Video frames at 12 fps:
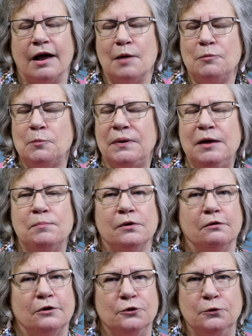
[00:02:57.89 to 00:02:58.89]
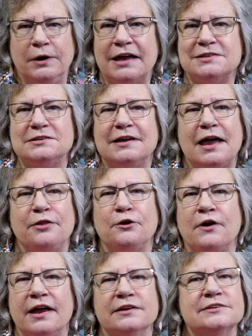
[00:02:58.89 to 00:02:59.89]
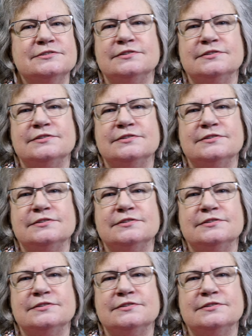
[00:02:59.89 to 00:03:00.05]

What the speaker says: a couple people who get together and